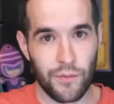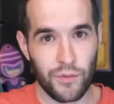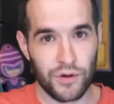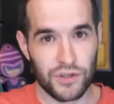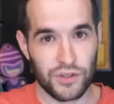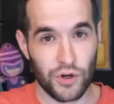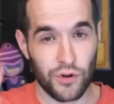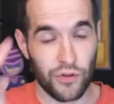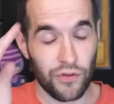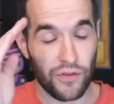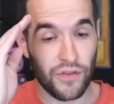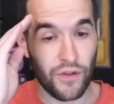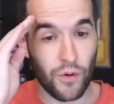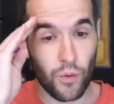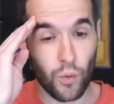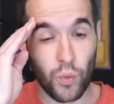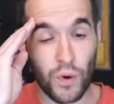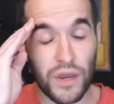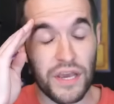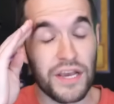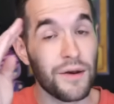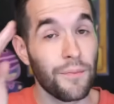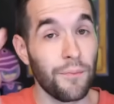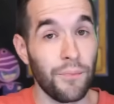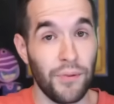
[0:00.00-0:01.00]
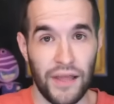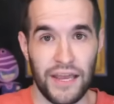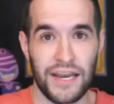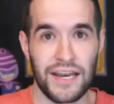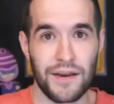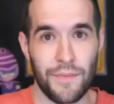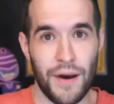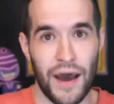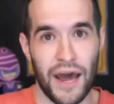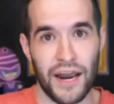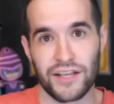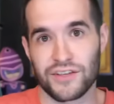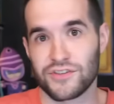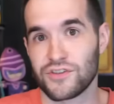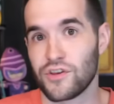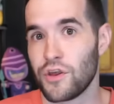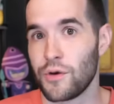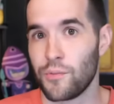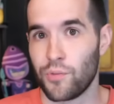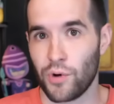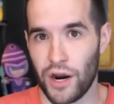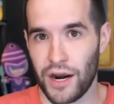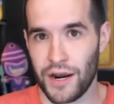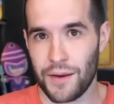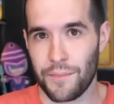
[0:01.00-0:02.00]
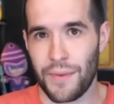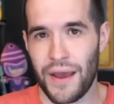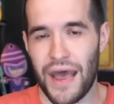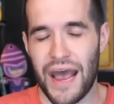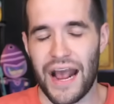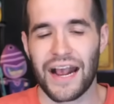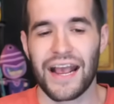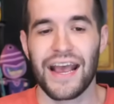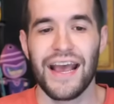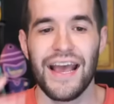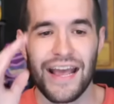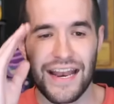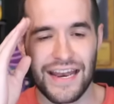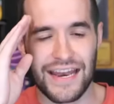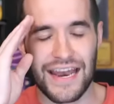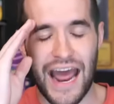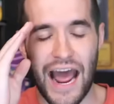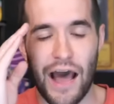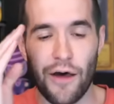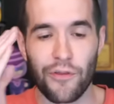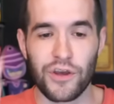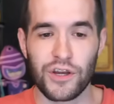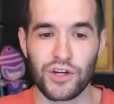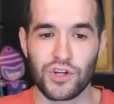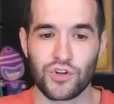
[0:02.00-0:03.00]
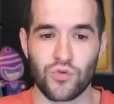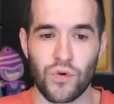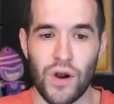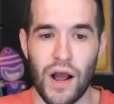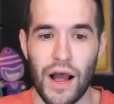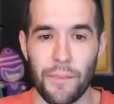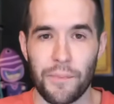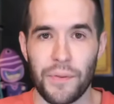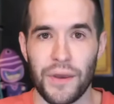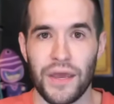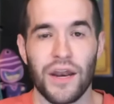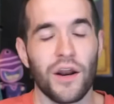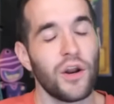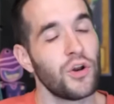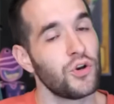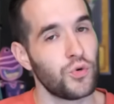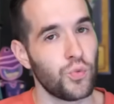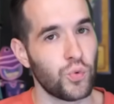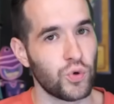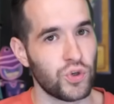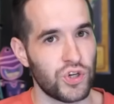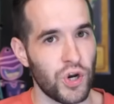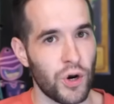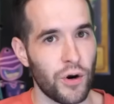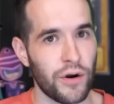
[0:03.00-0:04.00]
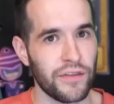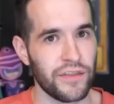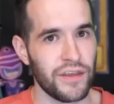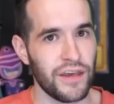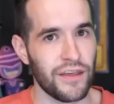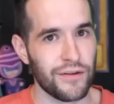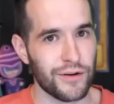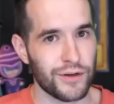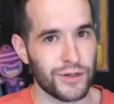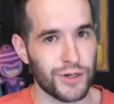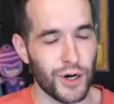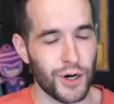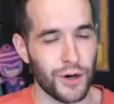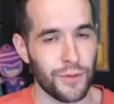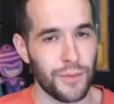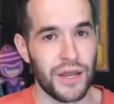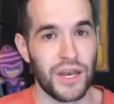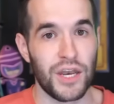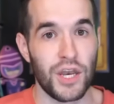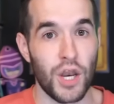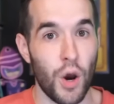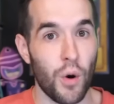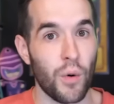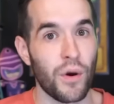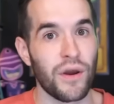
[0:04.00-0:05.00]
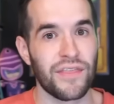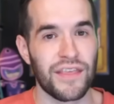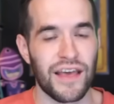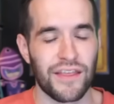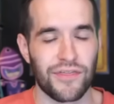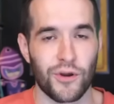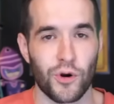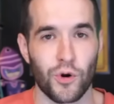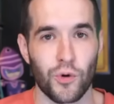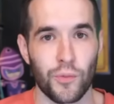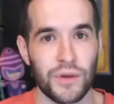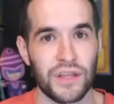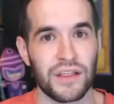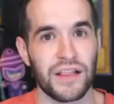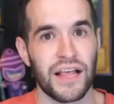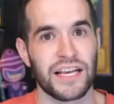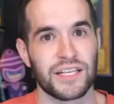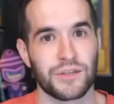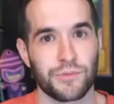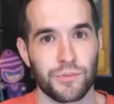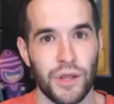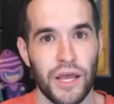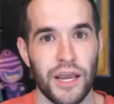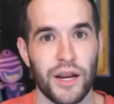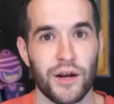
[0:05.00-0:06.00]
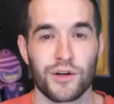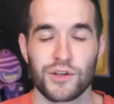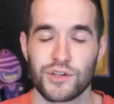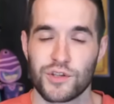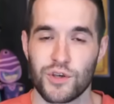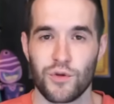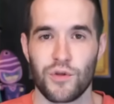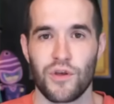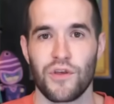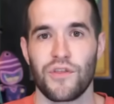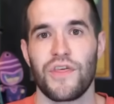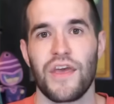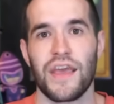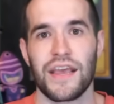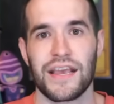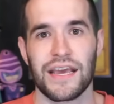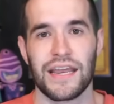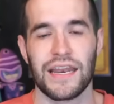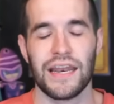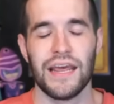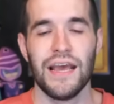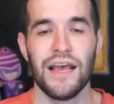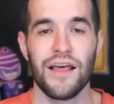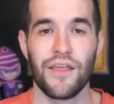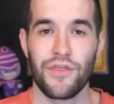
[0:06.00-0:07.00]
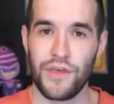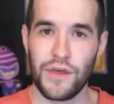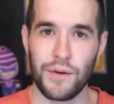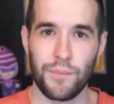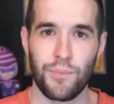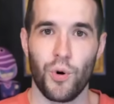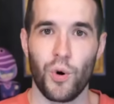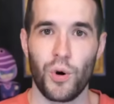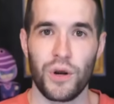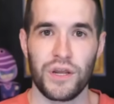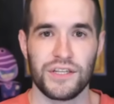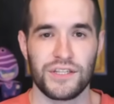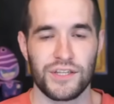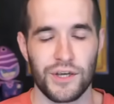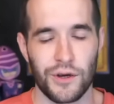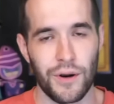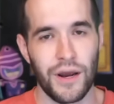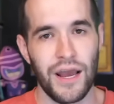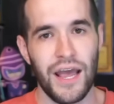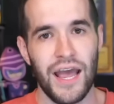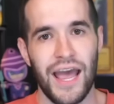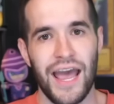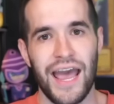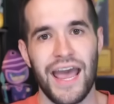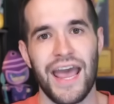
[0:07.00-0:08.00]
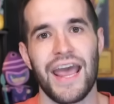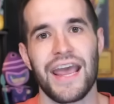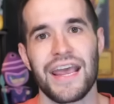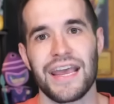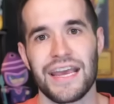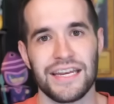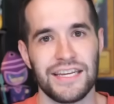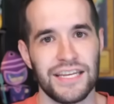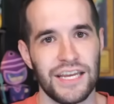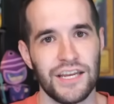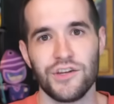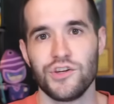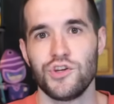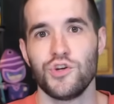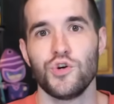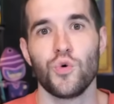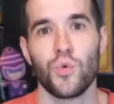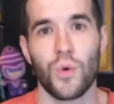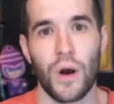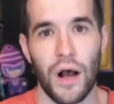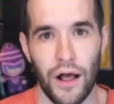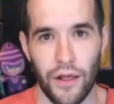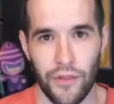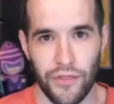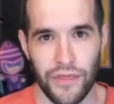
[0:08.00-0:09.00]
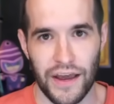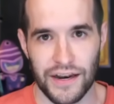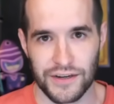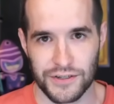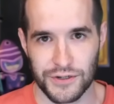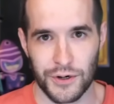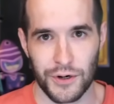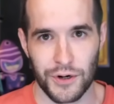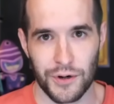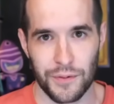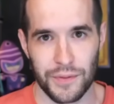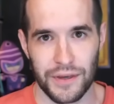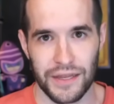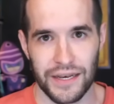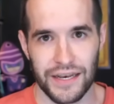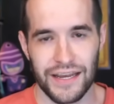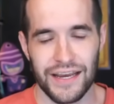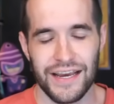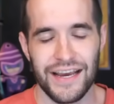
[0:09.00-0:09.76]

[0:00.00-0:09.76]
Wizard. We complained about it, so they brought it back. Now they drop it during the other tournament, knowing that there will be less players so that they can then point to, hey, it didn't do well, that tournament.